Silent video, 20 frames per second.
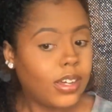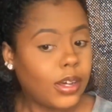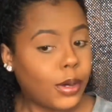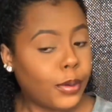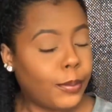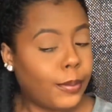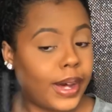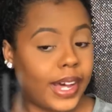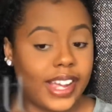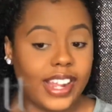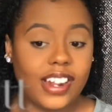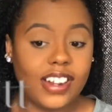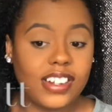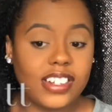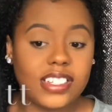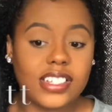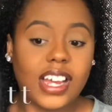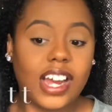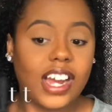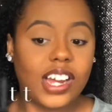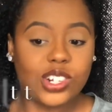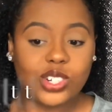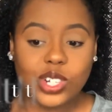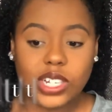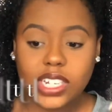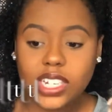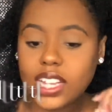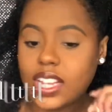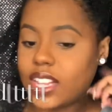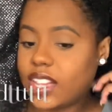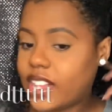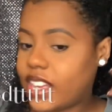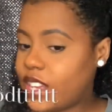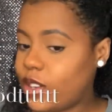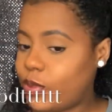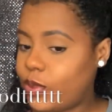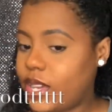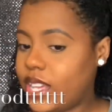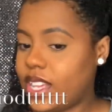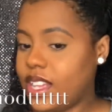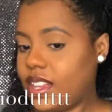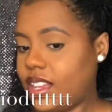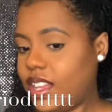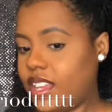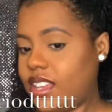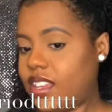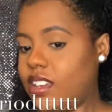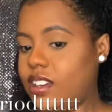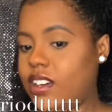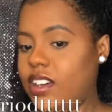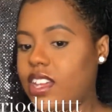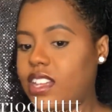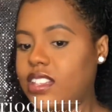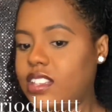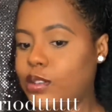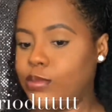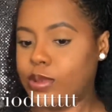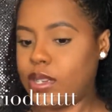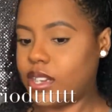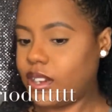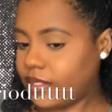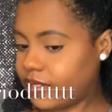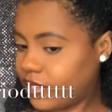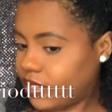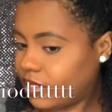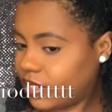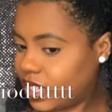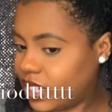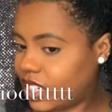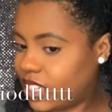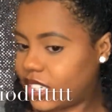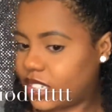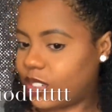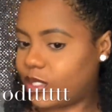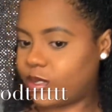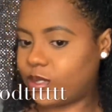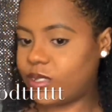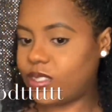my hair is hydrated and lightweight. Like, y'all can't tell me nothing right now.